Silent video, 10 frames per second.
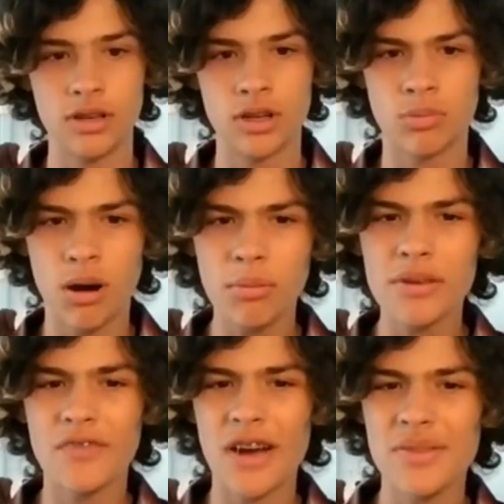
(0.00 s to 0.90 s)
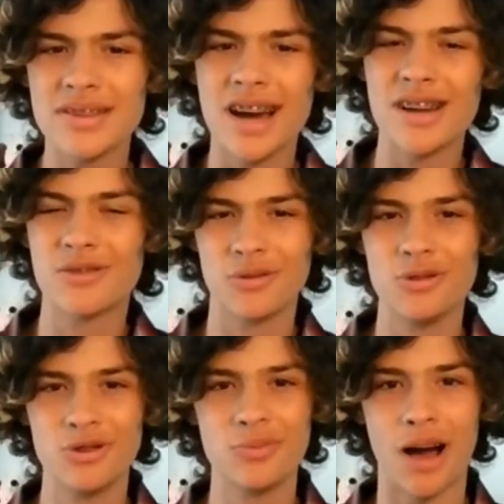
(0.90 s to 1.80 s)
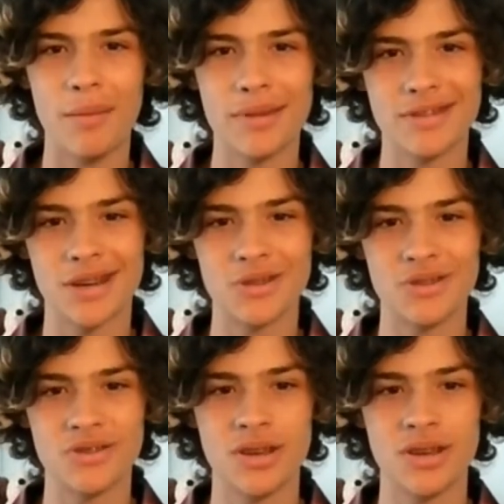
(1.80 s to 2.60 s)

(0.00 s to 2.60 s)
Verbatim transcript: You'll probably find these guys through YouTube comment sections.